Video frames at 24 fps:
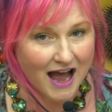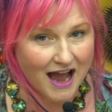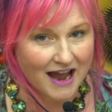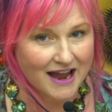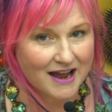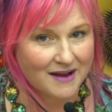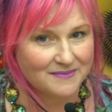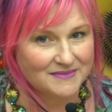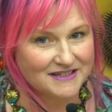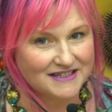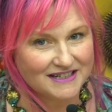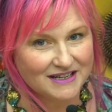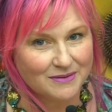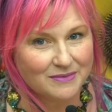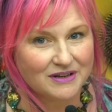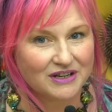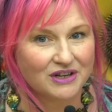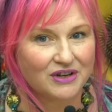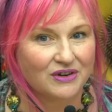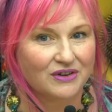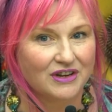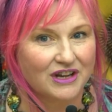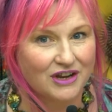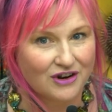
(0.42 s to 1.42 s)
Hi, I'm
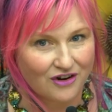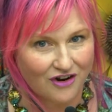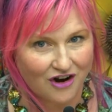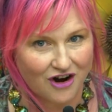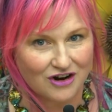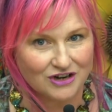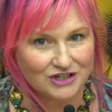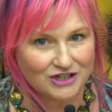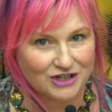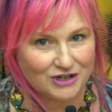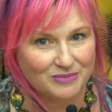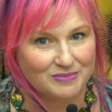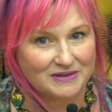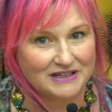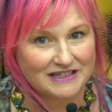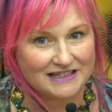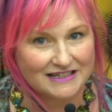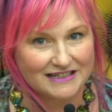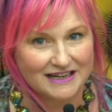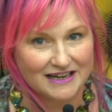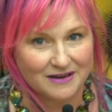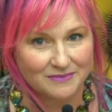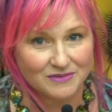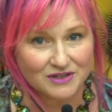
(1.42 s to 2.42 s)
Cinnamon Cooney, your art sherpa, and
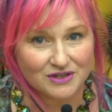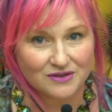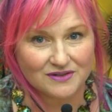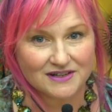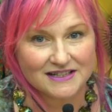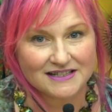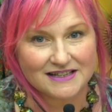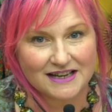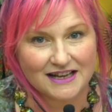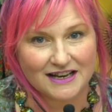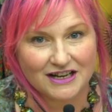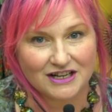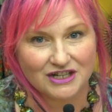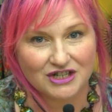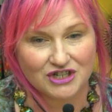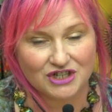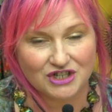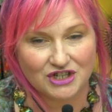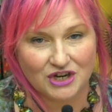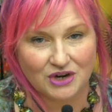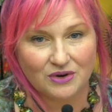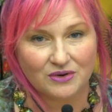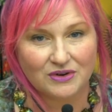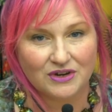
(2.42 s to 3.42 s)
today I'm so excited to
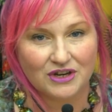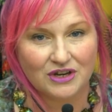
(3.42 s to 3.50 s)
show